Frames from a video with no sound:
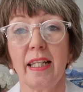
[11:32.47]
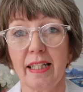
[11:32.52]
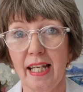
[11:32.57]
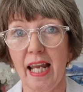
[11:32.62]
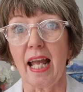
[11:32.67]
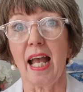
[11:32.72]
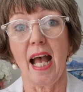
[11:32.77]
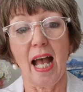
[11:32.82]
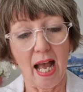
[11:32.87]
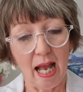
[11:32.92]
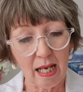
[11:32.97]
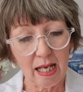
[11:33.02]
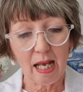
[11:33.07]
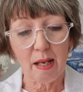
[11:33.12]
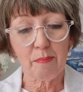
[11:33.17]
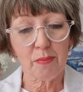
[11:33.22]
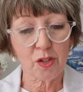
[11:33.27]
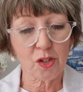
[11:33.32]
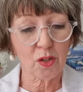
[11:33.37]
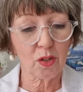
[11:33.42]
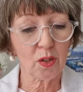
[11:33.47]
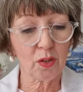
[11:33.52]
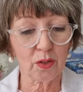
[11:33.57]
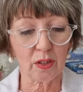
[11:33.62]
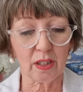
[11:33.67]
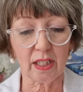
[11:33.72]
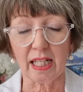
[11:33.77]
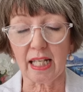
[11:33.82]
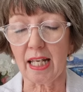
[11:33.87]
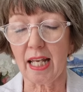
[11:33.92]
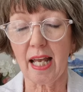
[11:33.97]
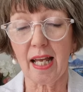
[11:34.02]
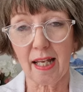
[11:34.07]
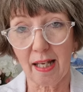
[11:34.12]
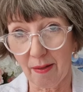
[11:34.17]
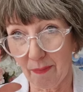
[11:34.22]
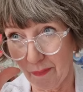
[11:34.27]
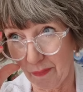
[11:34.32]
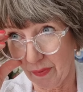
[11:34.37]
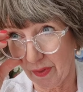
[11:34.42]
Yeah, absolutely.
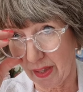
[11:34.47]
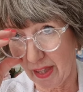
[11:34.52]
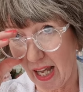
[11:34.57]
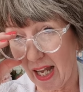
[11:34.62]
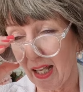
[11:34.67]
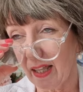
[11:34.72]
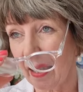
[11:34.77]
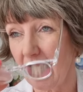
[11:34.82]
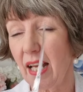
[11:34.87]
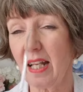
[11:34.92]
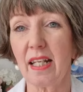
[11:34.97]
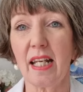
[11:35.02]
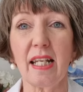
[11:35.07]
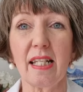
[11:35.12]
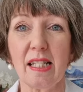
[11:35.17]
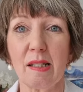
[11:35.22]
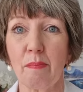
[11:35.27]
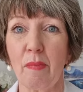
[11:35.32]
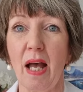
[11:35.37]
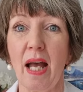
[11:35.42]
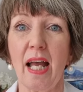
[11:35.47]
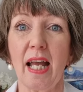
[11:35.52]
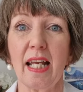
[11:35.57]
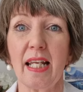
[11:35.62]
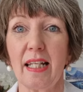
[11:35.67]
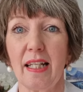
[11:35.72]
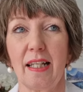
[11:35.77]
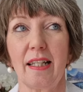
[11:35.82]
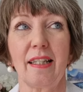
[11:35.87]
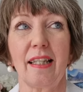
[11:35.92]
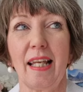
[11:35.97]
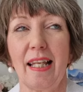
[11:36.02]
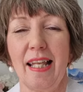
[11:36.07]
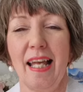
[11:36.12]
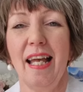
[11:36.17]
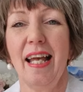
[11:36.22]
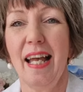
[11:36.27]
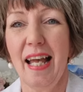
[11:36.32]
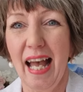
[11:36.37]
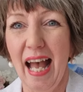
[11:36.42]
That is
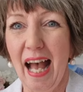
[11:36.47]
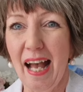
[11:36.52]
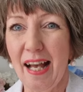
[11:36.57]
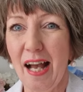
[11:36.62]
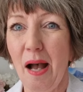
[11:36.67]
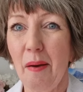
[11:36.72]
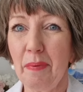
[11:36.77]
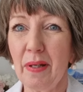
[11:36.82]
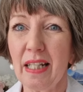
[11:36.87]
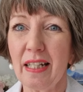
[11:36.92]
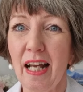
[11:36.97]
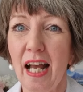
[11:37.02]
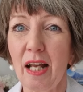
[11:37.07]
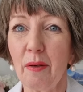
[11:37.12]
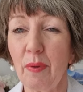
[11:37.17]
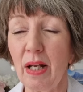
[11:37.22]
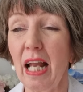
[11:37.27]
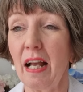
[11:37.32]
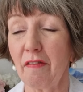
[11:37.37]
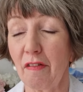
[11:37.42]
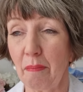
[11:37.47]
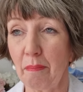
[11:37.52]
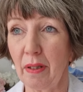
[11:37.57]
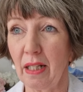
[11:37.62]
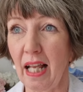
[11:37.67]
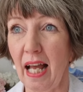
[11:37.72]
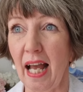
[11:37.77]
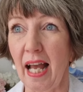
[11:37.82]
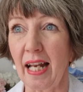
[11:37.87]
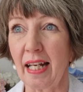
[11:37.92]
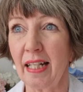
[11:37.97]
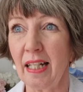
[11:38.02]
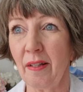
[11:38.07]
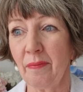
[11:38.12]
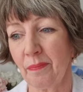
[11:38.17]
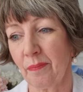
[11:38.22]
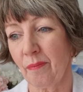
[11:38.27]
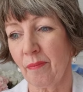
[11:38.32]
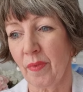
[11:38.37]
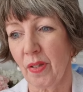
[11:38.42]
my, hubby and I, we have a
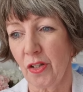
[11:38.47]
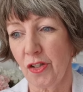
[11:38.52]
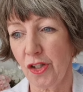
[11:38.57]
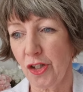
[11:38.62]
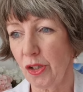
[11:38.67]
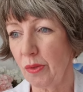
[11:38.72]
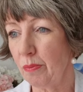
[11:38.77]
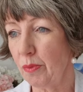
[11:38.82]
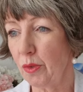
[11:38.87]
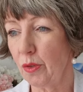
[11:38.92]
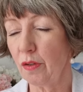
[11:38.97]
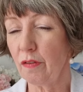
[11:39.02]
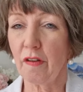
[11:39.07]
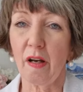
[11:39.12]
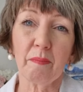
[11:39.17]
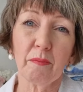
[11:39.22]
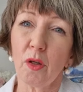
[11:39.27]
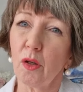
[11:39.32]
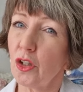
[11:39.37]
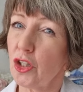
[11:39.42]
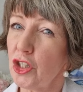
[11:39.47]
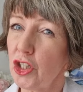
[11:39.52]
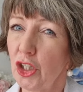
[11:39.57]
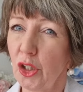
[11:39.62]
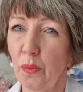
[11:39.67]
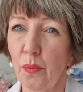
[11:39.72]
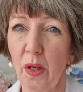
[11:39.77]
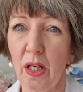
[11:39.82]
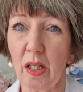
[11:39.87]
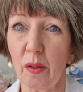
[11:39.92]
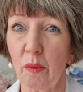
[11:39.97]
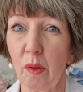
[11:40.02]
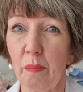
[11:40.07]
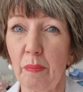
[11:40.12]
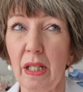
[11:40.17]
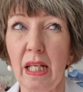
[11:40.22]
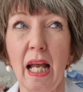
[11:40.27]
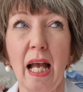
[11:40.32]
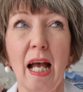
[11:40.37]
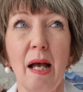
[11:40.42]
plan to move. I'm not sure when it will
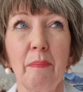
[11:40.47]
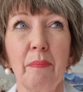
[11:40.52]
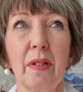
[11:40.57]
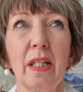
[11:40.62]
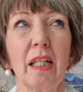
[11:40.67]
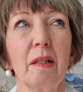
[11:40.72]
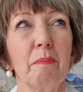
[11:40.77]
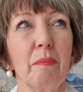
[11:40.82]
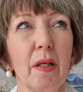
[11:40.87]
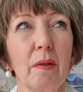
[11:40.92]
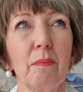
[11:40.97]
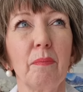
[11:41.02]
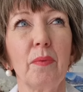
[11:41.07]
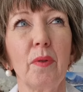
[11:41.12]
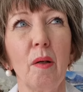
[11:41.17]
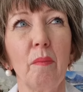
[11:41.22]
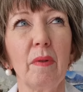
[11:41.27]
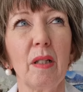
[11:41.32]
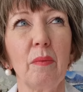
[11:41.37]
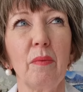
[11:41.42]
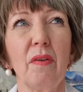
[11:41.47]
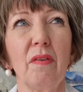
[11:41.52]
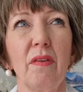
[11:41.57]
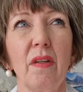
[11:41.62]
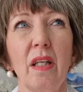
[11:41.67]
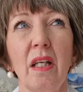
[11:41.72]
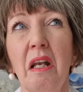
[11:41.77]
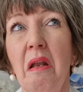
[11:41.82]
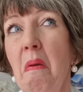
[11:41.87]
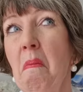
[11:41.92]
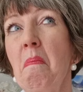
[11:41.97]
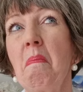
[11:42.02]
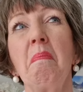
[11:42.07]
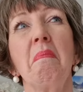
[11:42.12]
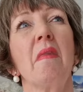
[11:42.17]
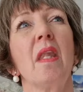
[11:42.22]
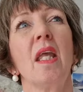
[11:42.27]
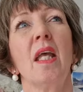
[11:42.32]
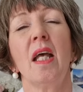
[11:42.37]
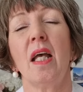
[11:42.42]
be happening, but probably within,
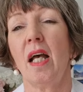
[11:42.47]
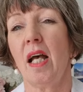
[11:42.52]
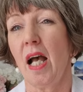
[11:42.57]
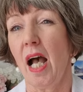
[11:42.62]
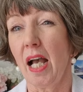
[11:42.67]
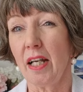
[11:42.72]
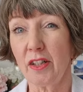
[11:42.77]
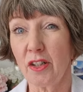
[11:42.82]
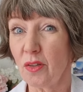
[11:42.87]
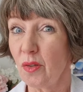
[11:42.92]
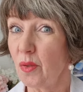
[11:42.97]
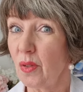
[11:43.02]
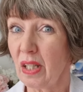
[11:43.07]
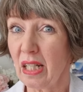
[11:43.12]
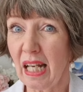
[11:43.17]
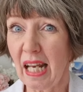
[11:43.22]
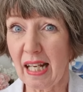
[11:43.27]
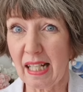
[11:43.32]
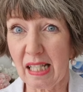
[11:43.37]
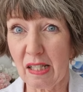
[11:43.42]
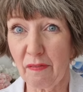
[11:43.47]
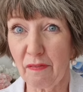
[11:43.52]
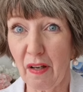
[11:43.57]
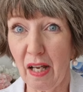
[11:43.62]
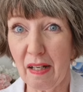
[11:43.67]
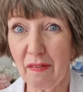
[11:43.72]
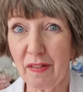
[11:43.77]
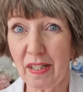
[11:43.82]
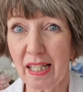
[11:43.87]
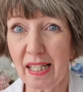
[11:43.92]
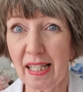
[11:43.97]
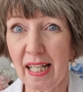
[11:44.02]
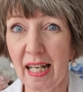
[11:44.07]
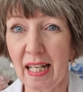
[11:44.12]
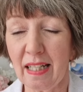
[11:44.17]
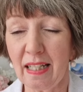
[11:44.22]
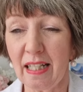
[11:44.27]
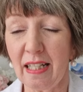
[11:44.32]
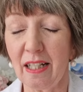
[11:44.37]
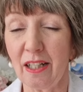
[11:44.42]
I don't know, the next 5 to
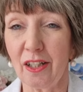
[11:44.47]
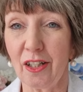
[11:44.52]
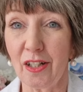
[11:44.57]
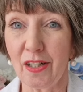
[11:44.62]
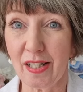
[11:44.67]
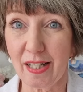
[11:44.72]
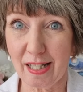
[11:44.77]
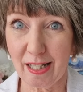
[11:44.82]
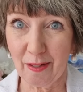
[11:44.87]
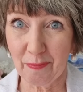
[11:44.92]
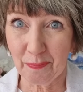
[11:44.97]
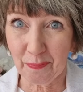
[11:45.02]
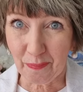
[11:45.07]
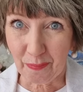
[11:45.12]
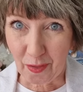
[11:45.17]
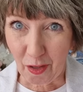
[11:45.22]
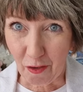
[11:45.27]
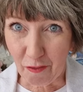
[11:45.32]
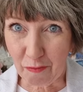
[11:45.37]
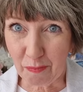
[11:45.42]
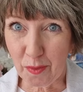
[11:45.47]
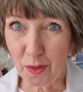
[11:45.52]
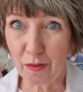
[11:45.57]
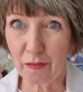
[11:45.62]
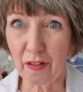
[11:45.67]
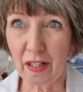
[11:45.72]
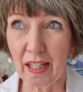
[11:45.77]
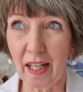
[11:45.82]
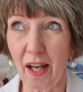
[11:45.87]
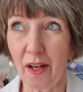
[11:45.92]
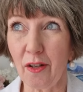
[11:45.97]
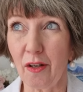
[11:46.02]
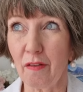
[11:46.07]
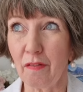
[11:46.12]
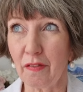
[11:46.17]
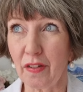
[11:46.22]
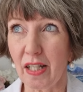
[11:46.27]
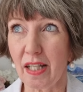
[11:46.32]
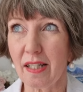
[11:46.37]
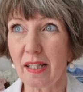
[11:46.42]
10 years of moving out
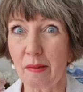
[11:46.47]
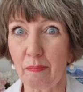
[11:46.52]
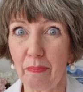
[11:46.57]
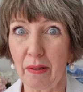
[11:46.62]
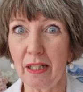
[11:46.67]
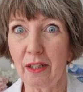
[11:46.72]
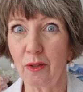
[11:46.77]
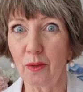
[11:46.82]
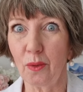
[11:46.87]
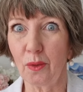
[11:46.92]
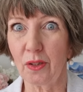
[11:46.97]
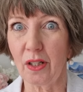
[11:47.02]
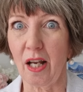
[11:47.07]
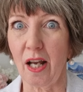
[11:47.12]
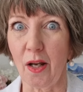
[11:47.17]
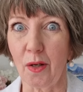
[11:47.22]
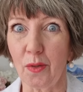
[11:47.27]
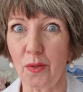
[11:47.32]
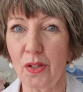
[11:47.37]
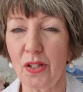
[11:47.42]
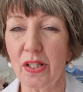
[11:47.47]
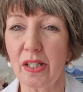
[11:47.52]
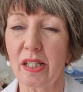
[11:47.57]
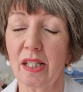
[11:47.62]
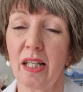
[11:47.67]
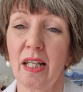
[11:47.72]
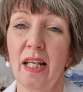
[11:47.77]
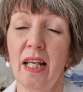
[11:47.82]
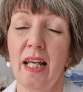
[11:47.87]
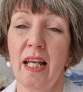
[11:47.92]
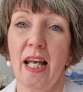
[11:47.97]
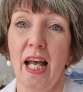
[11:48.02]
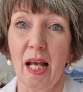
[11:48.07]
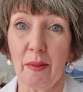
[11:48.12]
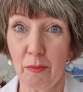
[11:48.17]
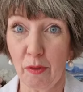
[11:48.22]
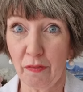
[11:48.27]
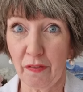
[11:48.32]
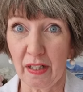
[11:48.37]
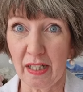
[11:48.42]
of this big old house
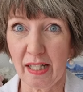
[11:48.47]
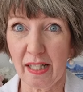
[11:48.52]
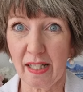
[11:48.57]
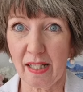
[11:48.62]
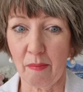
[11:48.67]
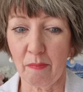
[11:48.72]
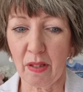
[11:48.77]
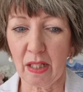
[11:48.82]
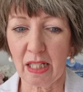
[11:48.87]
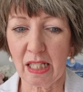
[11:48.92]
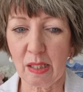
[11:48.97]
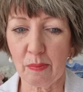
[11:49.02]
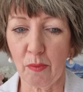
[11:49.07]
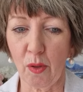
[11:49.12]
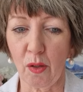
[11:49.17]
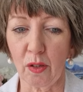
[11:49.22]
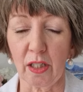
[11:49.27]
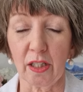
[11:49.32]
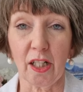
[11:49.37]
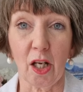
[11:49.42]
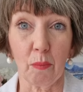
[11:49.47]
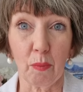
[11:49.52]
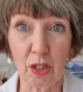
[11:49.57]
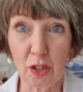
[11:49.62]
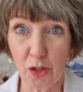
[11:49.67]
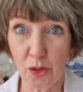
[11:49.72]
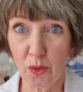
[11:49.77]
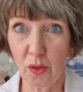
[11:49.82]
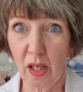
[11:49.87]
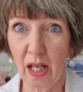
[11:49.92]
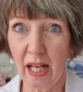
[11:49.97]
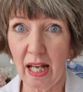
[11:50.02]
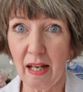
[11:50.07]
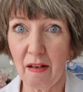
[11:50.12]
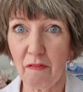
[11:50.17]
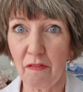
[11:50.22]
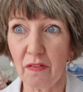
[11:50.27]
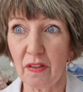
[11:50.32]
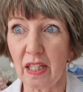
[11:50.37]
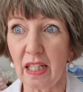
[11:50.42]
and moving to something smaller. Now, we do
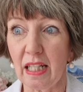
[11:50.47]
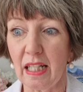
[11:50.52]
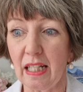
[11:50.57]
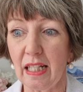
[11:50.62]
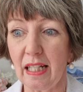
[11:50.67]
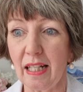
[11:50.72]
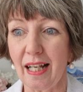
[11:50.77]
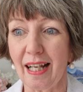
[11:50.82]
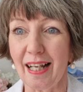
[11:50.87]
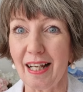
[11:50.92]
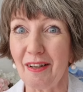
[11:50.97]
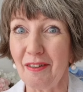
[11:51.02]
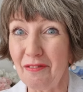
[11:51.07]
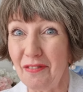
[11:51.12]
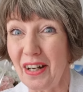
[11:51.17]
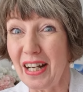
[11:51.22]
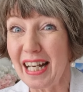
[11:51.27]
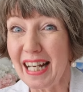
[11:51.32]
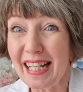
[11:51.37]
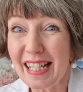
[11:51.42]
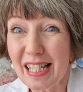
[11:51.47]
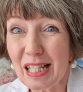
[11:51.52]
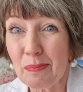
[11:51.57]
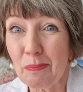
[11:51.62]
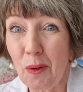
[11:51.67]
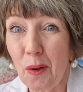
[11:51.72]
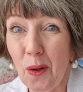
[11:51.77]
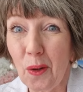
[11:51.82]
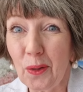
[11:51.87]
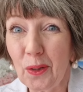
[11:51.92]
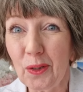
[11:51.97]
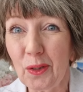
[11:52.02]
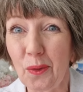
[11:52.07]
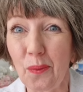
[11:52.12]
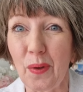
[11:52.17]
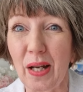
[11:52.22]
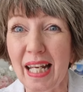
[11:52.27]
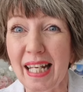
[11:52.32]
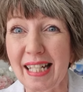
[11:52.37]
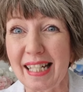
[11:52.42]
have the very small,
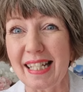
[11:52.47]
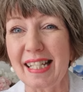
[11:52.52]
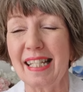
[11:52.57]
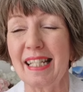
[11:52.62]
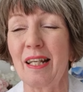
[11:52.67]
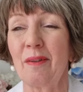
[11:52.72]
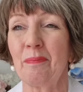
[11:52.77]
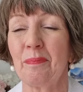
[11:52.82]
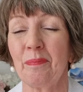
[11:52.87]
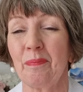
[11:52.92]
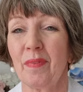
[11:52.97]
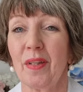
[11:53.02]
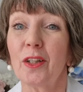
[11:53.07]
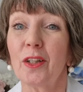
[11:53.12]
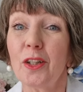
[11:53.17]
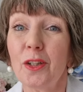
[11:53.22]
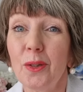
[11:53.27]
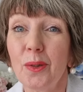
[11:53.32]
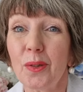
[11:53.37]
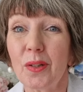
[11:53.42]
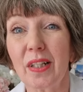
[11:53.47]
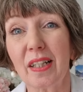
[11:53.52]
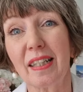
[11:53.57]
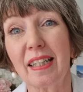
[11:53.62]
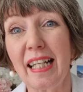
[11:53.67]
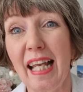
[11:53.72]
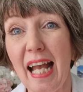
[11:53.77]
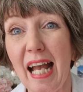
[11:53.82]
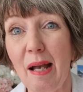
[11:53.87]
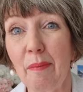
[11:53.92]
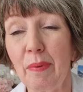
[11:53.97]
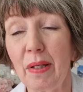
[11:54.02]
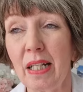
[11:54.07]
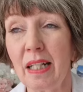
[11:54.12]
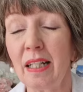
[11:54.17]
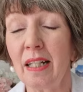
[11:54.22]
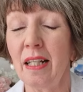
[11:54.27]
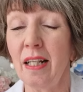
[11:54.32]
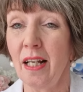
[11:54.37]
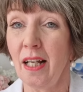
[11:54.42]
quaint, cute
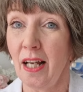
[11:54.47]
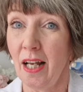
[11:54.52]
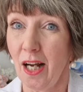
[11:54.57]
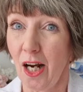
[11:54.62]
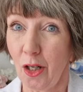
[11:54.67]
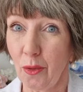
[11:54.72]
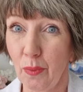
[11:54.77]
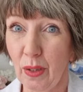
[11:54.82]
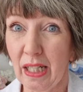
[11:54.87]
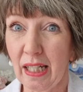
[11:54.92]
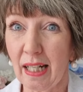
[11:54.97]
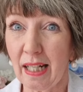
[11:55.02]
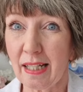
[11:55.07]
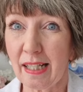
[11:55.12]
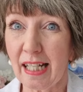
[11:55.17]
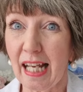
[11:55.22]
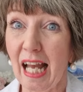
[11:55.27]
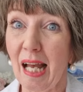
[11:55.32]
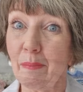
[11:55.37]
cabin, our weekend